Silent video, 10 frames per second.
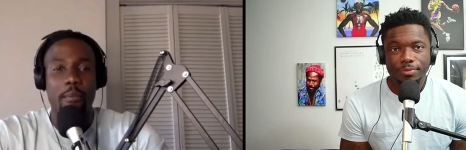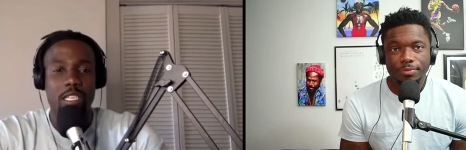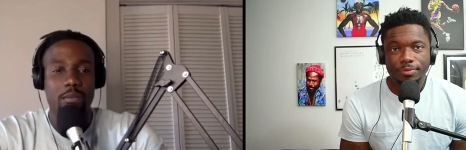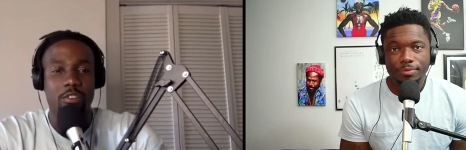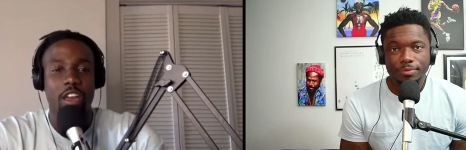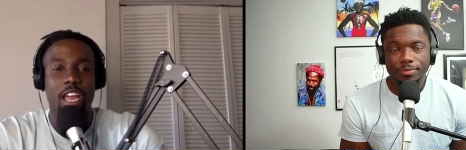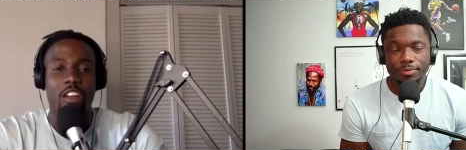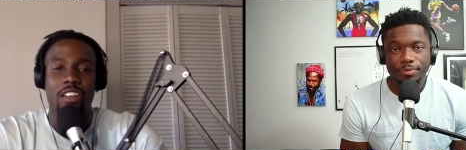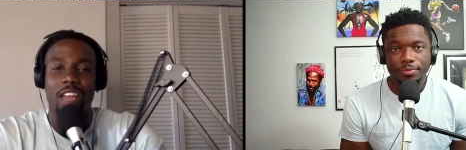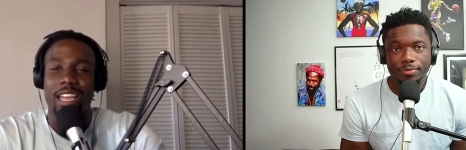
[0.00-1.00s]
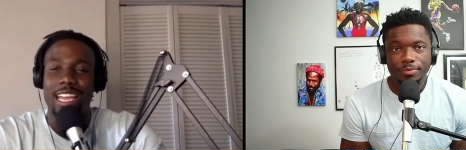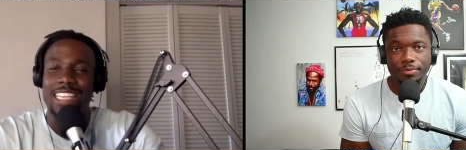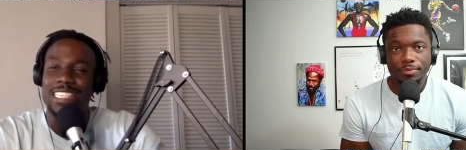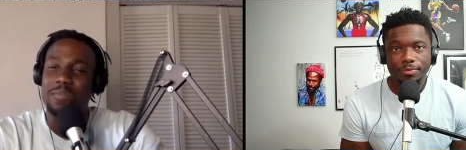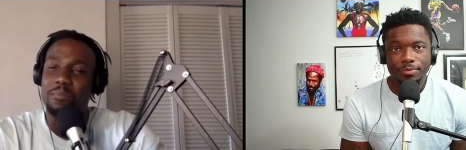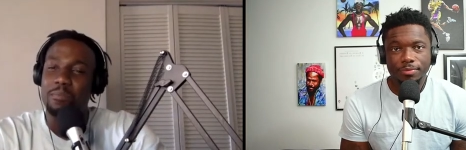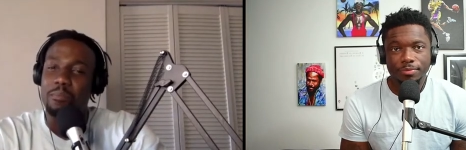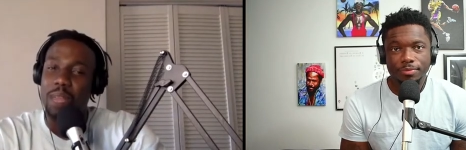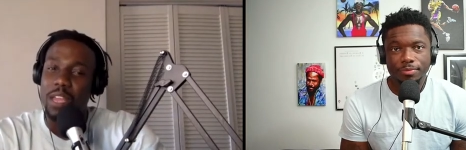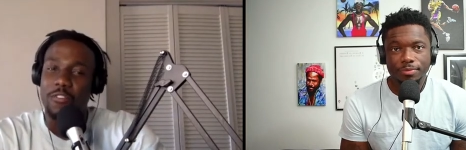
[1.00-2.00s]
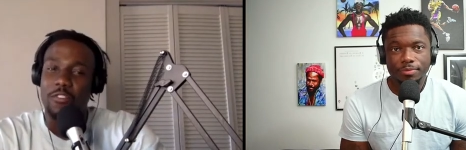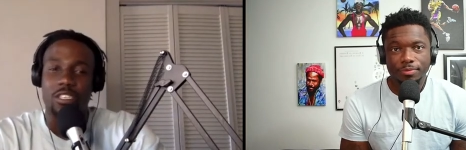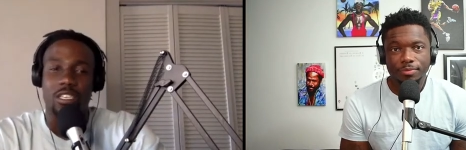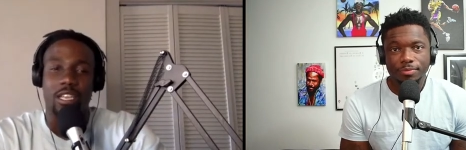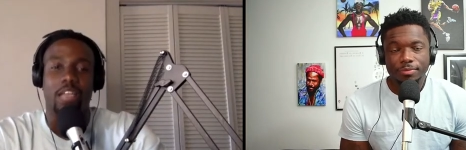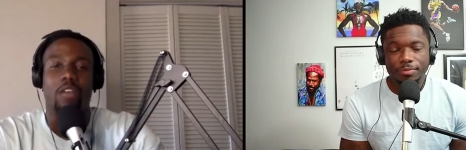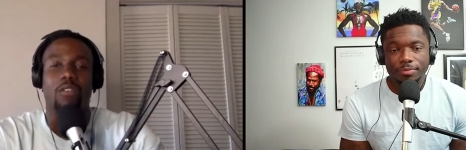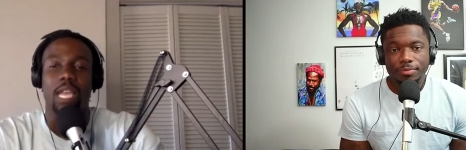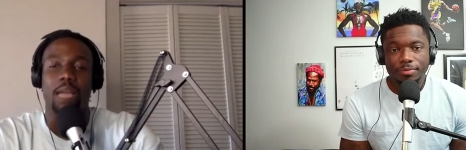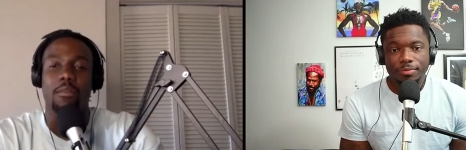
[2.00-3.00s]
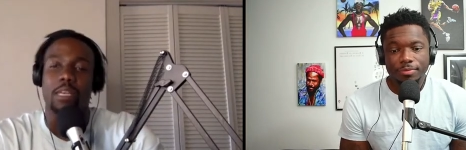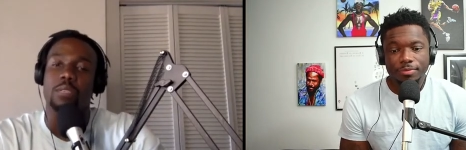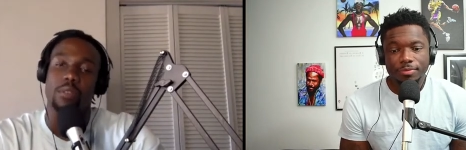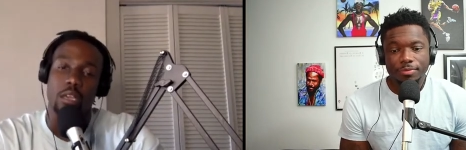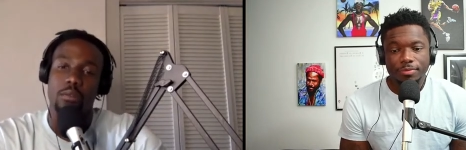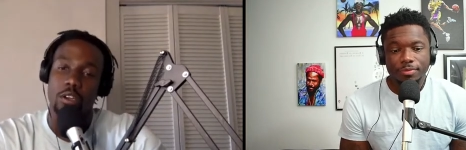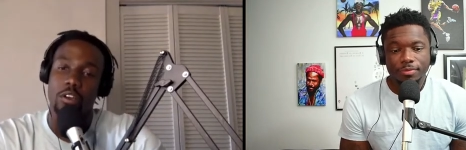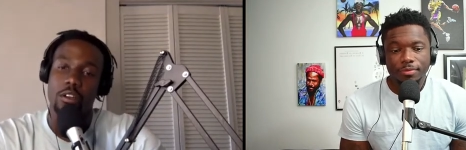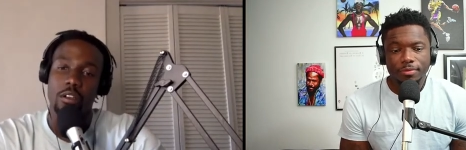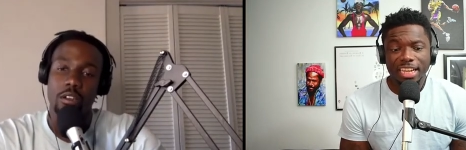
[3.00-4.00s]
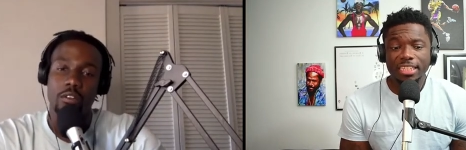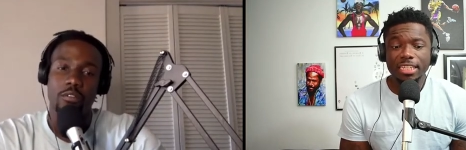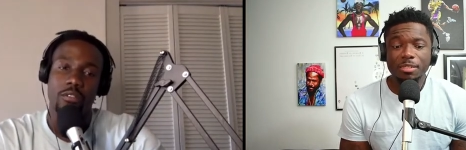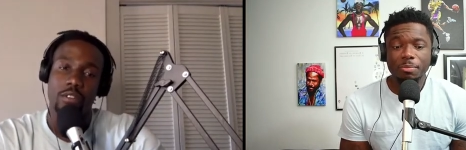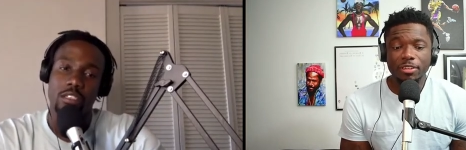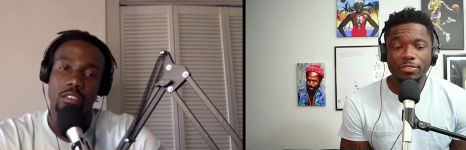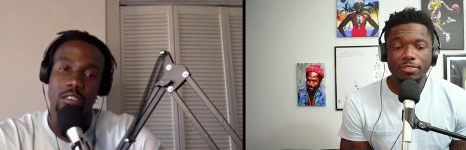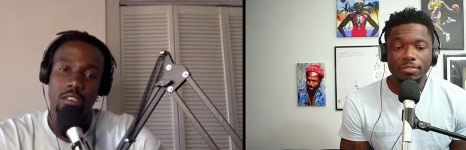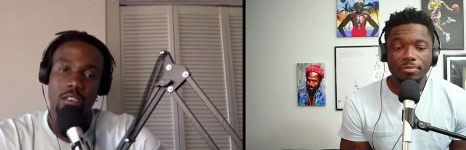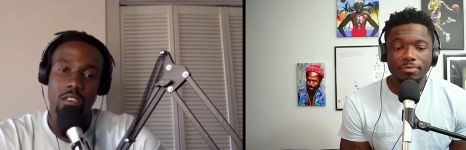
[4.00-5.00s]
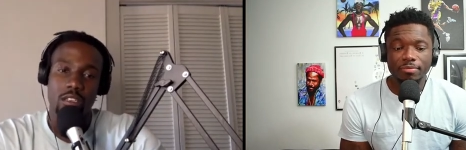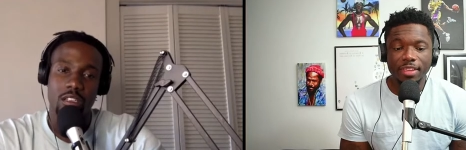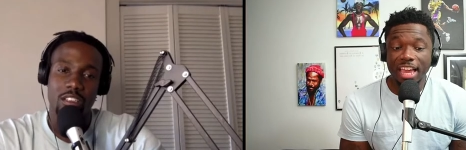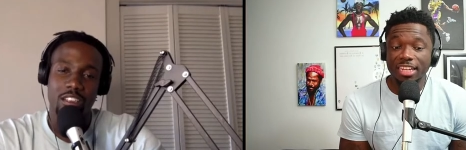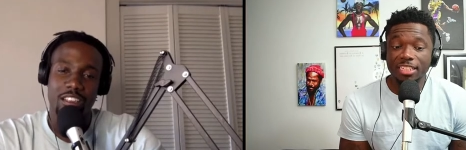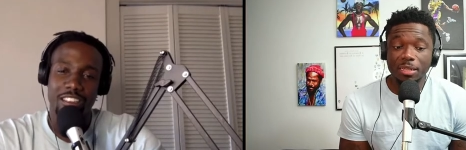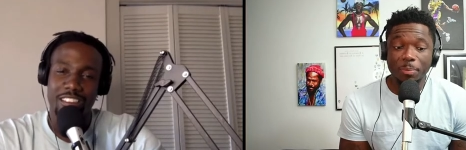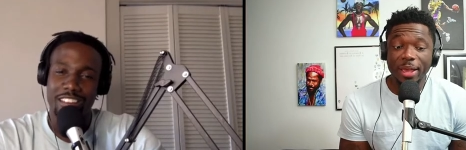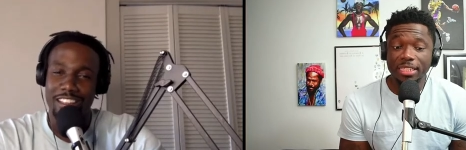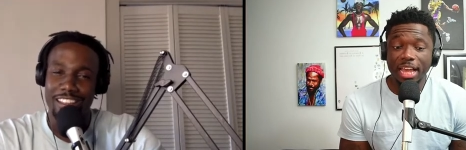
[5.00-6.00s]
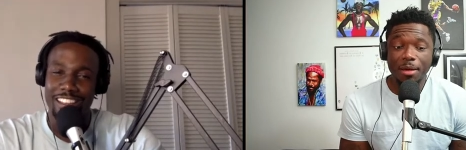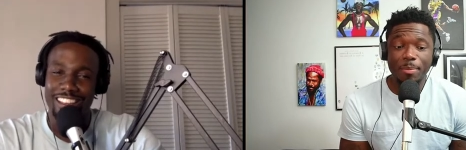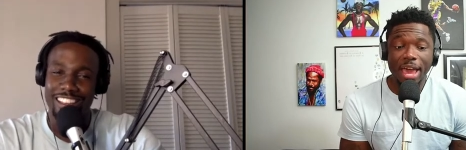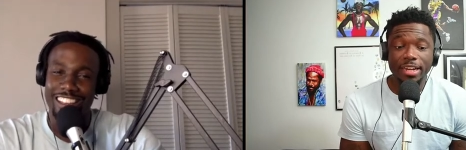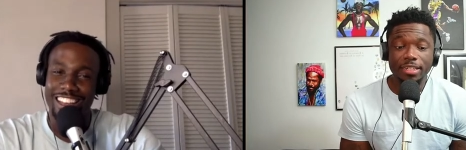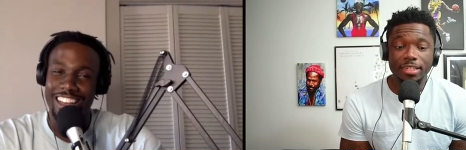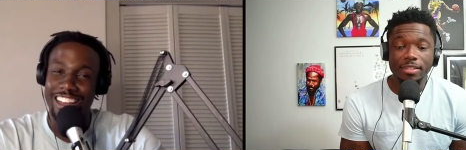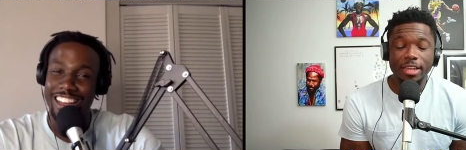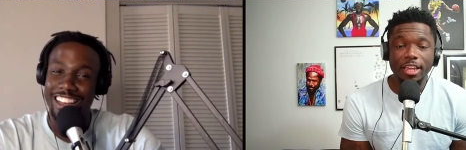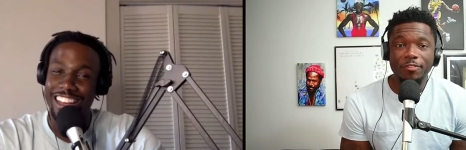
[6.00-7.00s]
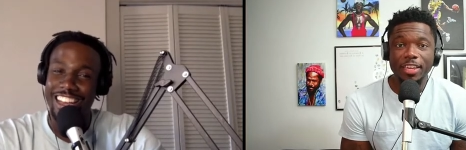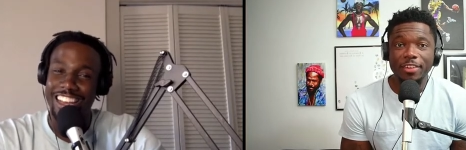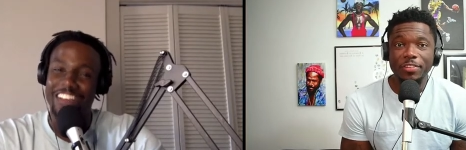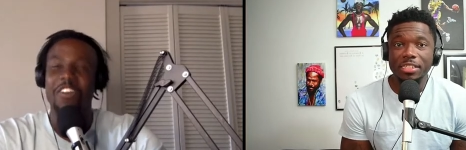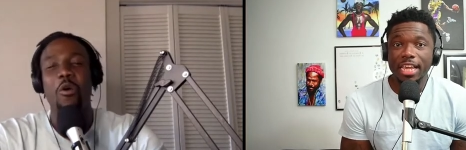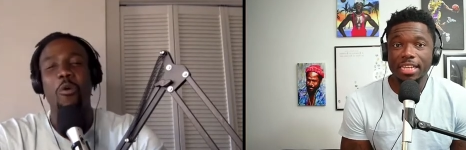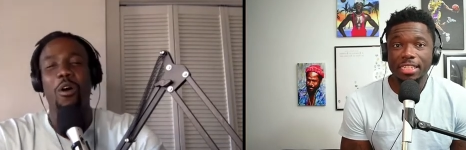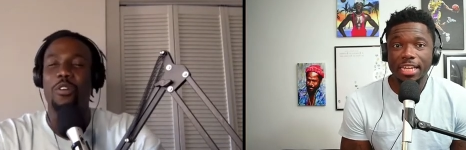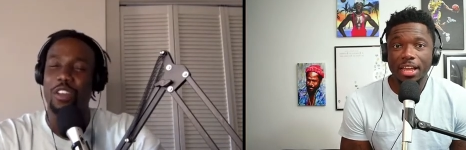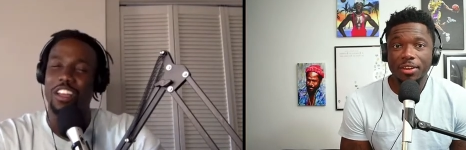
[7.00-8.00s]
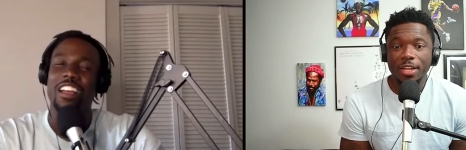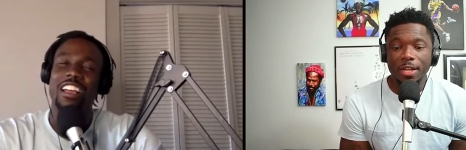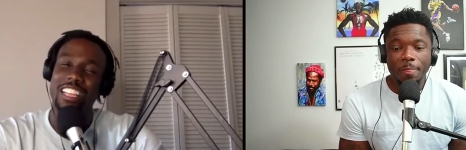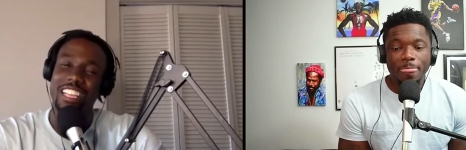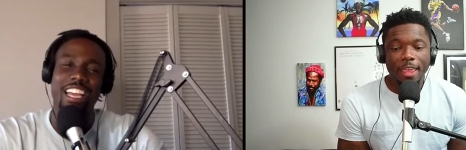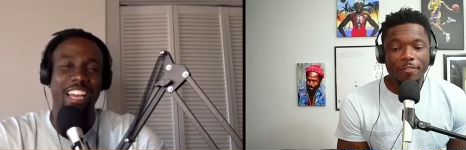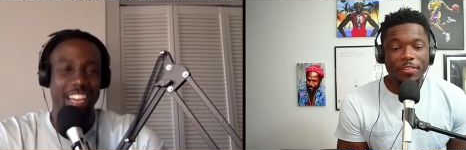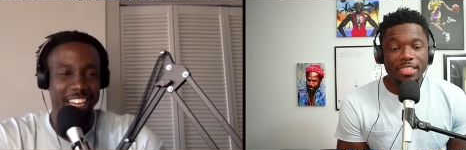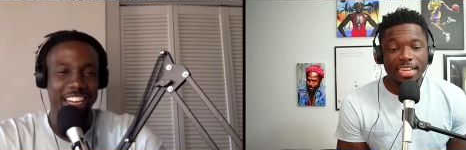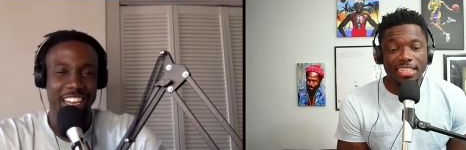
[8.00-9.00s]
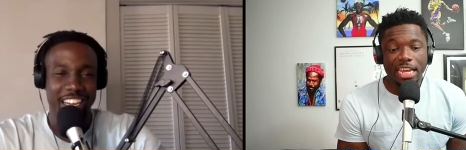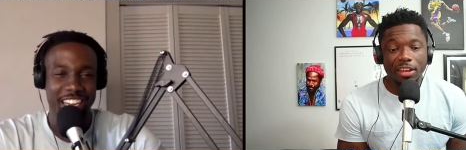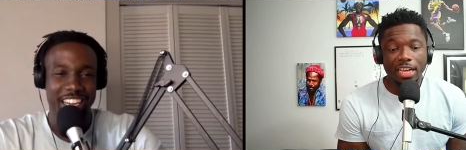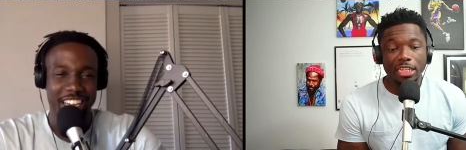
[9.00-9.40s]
Speaker 1: messed up your hair, like, is it beef or is it like, yo, damn, you messed me up,
Speaker 2: dog? I think it's beef. It depends on how bad it is. Like, if he takes, yeah, down like a